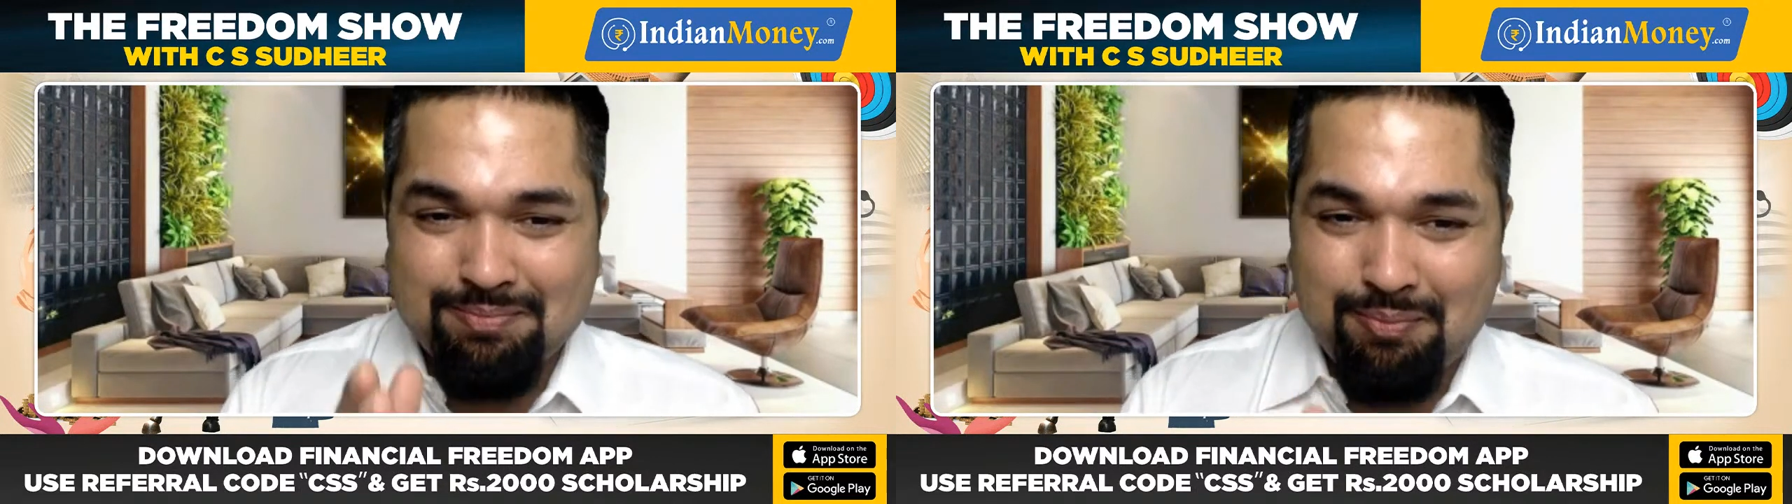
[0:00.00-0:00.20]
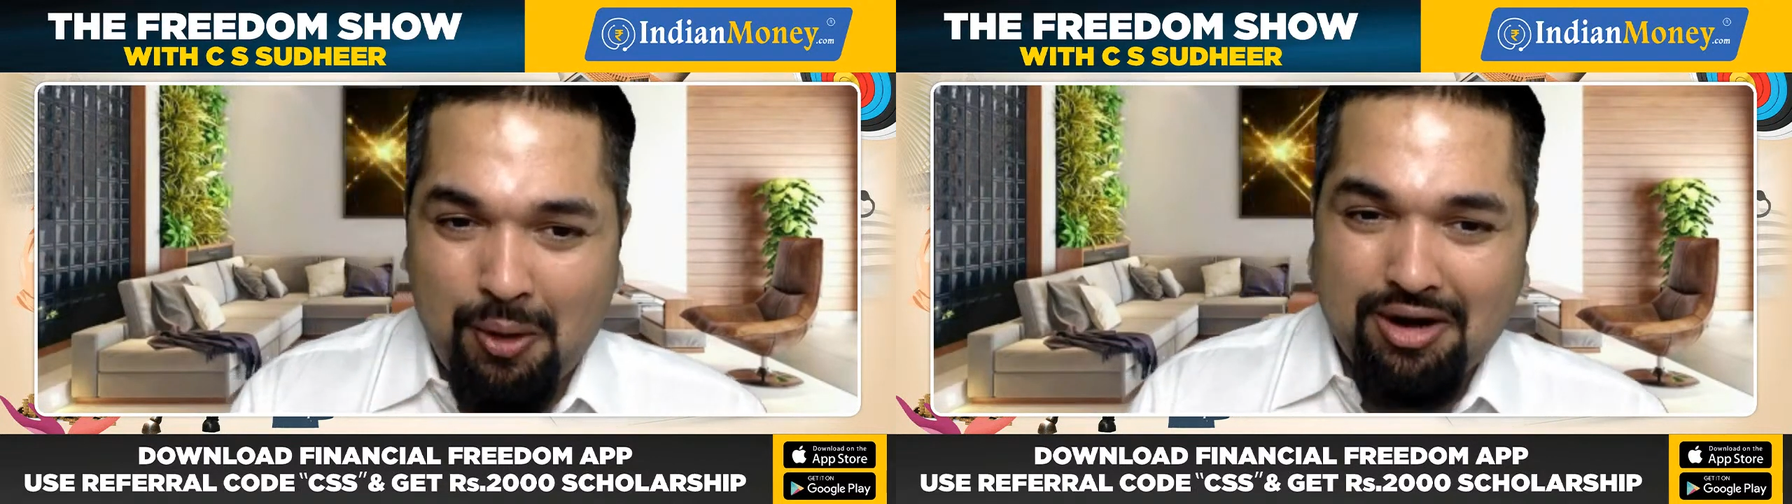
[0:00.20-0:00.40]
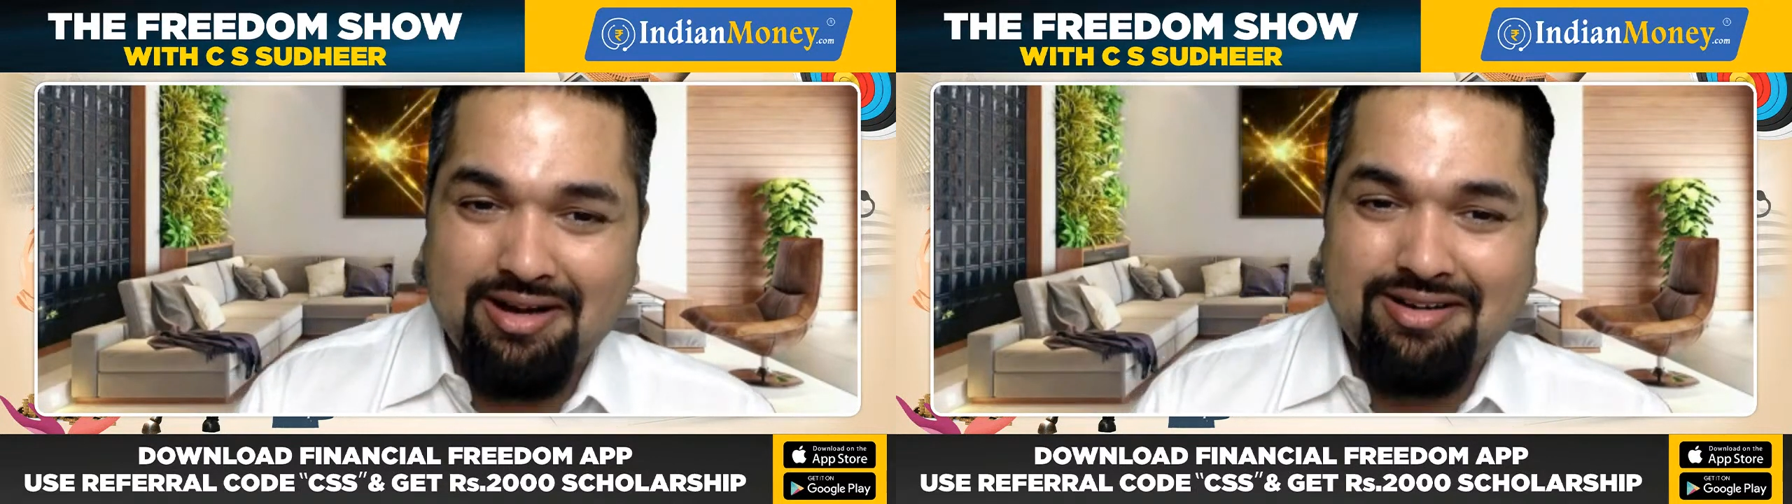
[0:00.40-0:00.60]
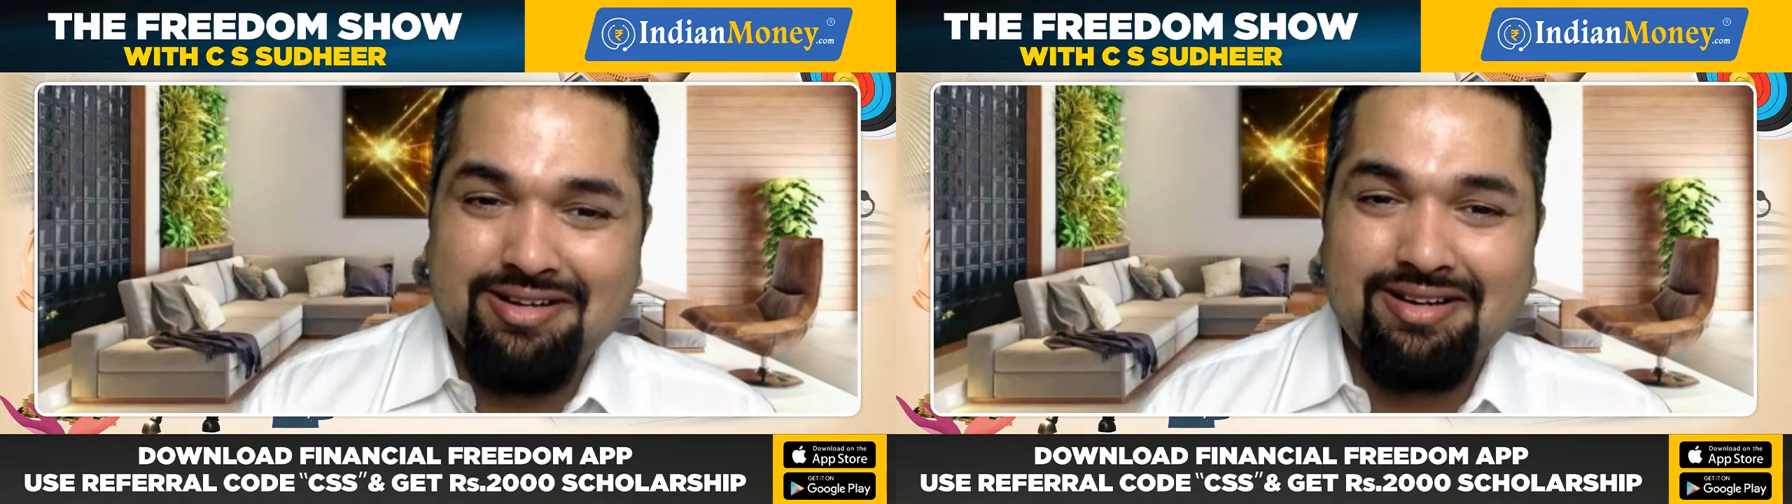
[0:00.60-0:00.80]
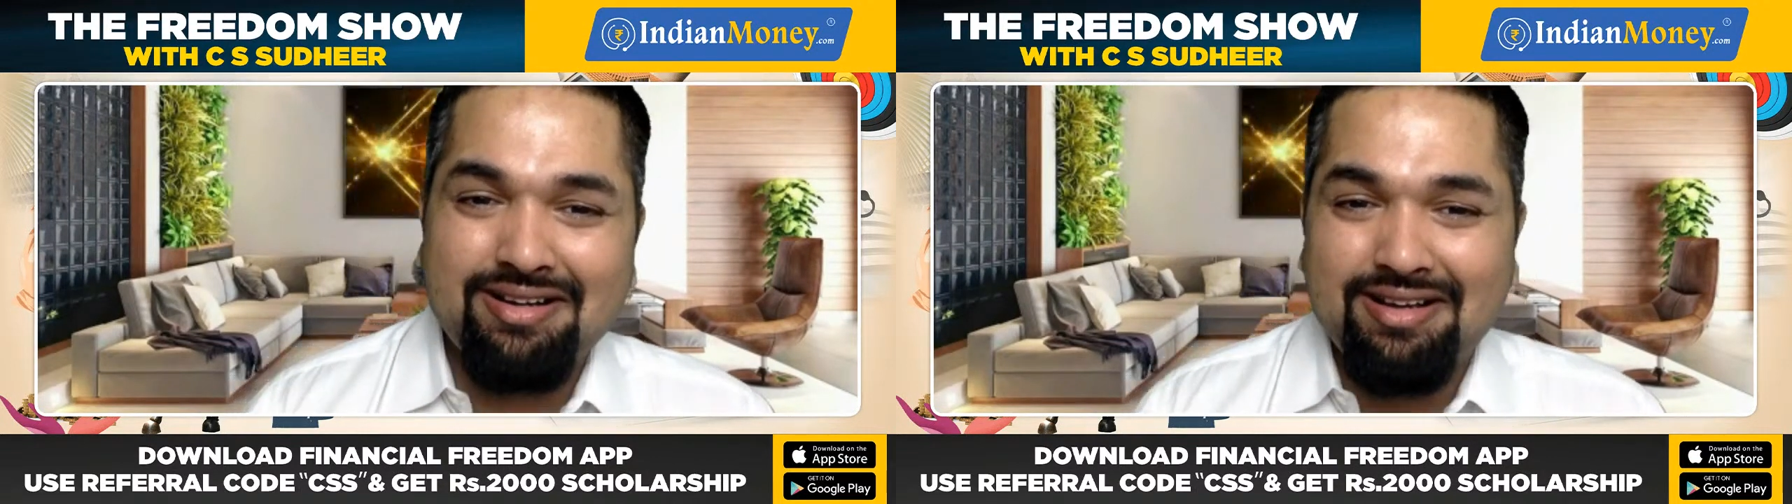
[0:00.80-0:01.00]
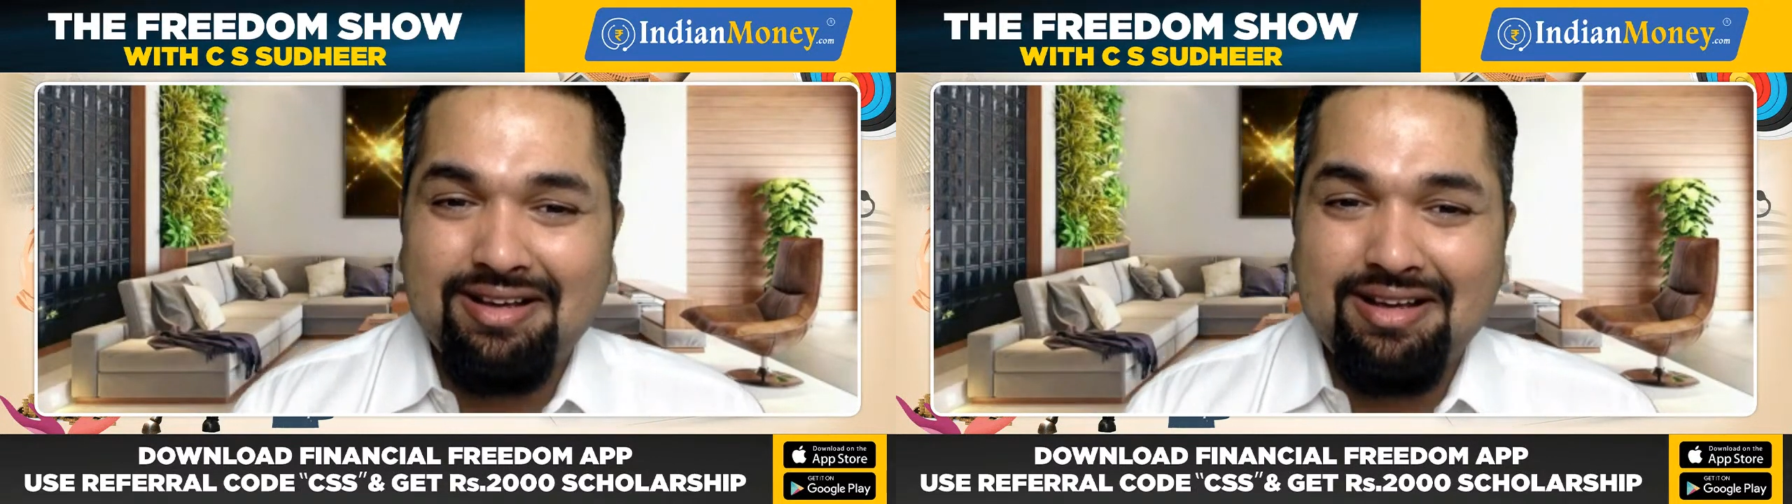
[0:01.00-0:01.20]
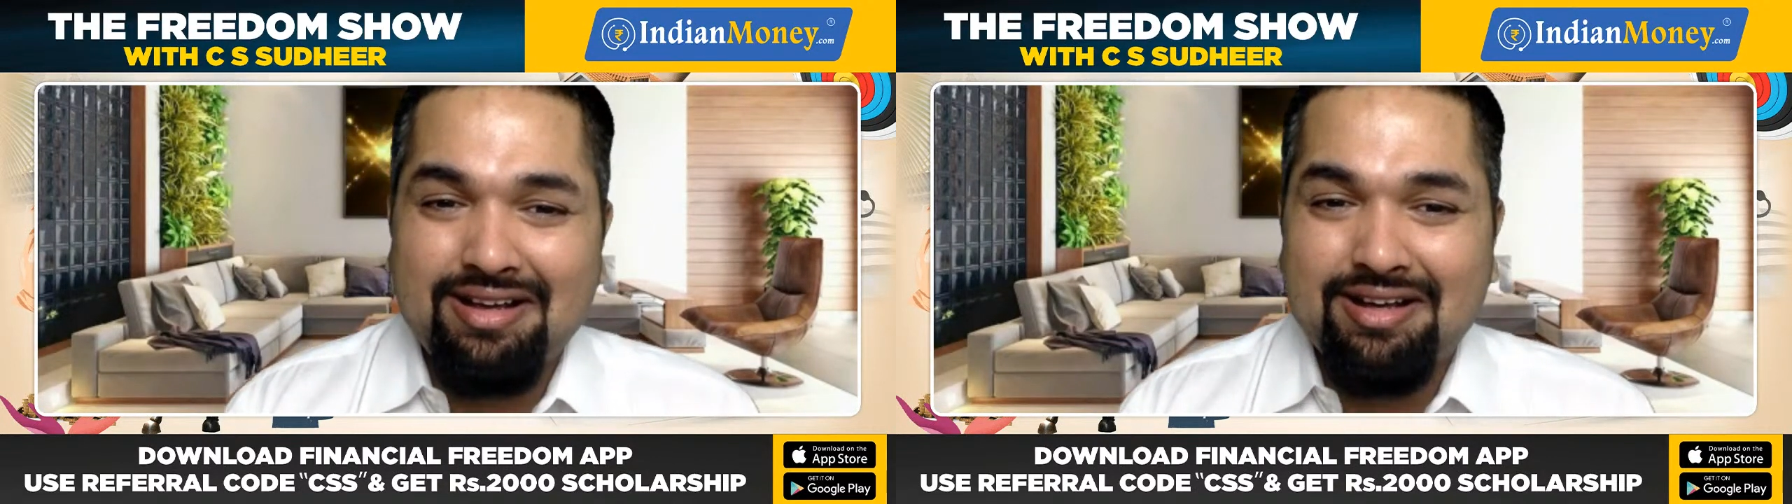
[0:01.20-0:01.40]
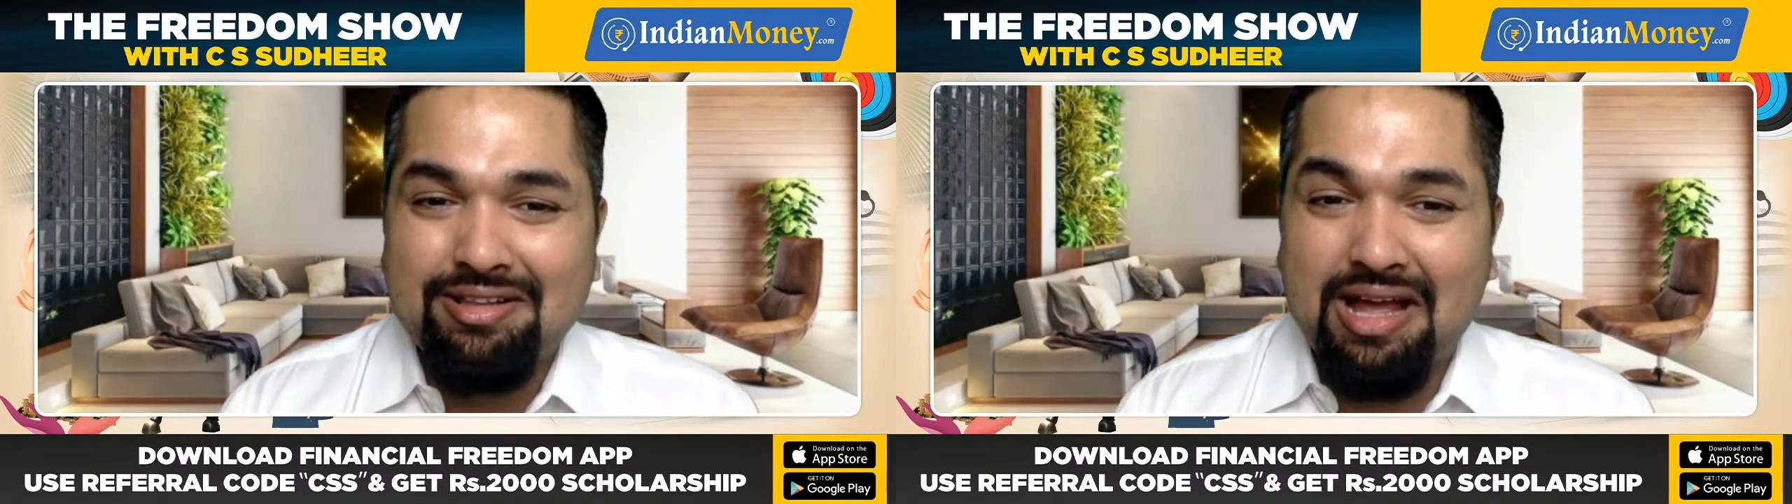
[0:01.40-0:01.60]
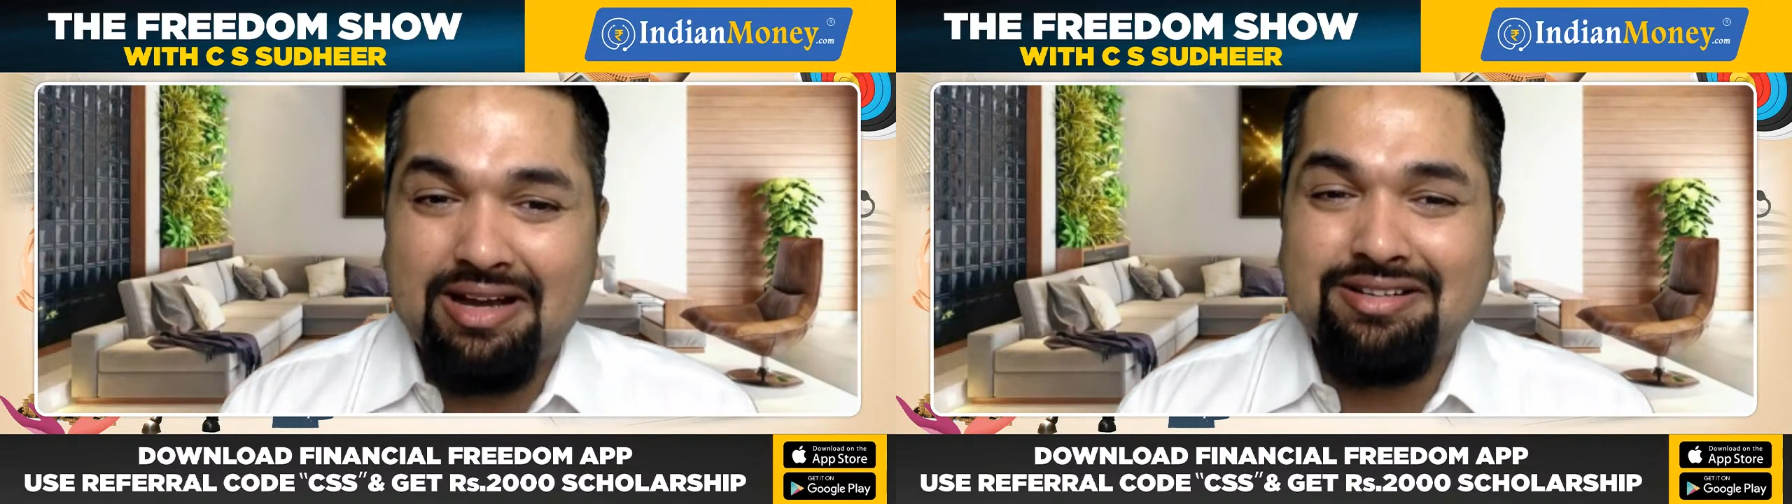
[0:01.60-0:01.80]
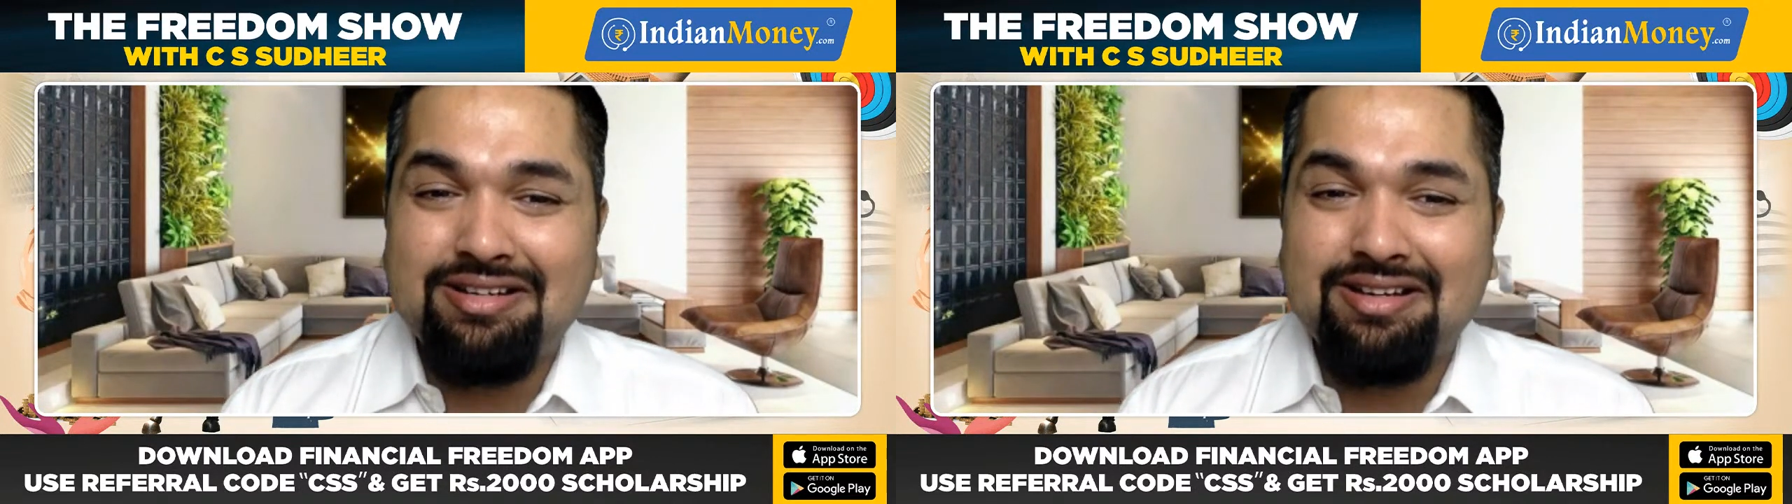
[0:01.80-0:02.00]
important
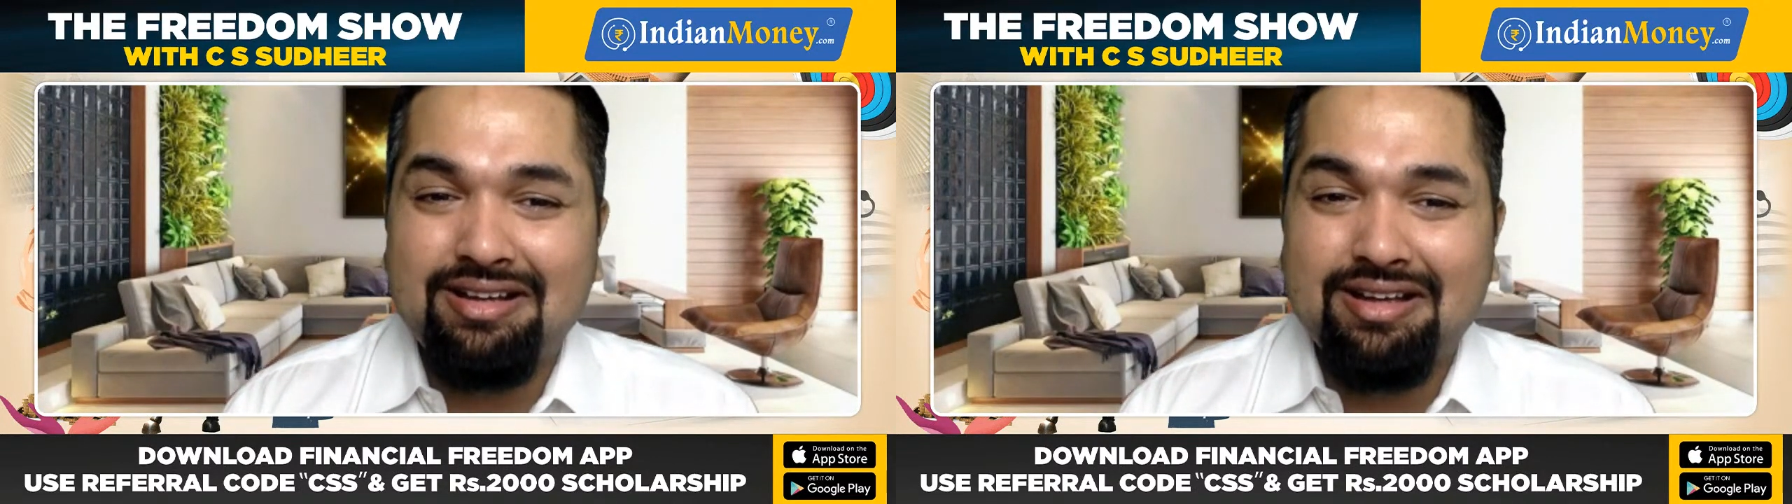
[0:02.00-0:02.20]
that